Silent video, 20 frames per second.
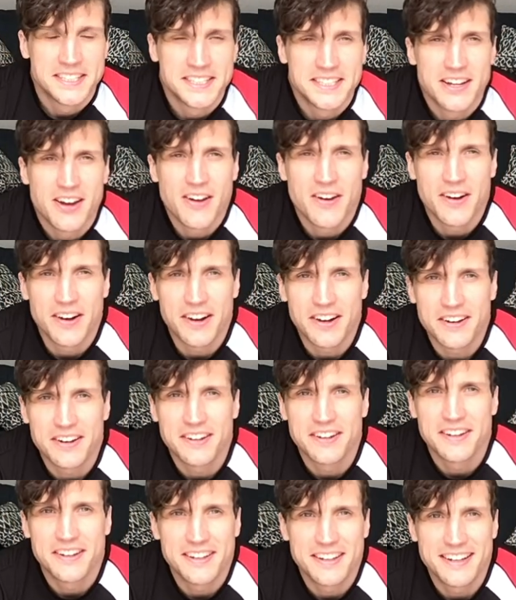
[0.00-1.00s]
Alright,
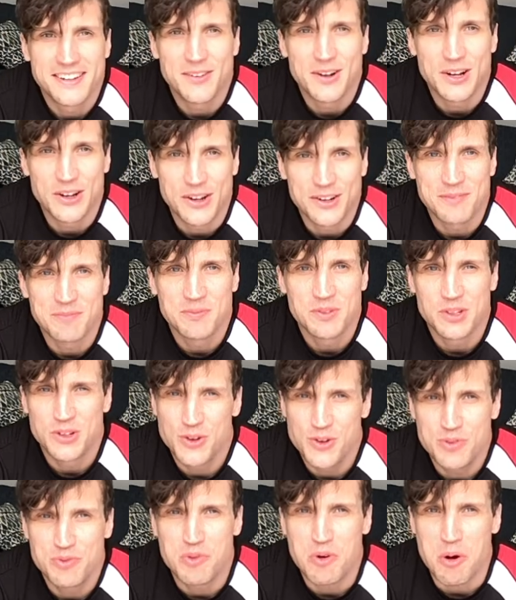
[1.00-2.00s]
well done.
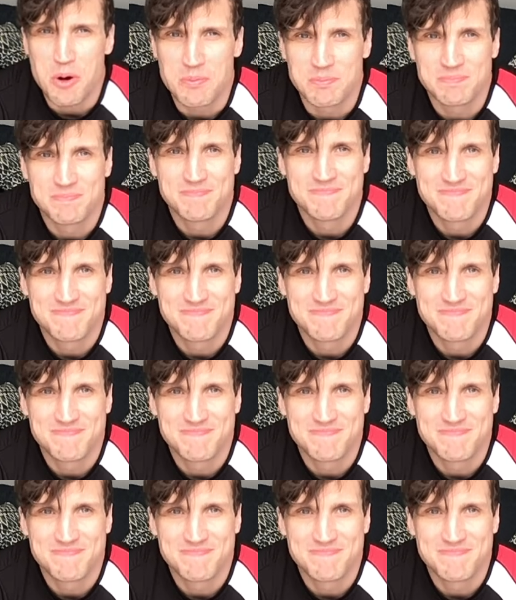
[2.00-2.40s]
Good form.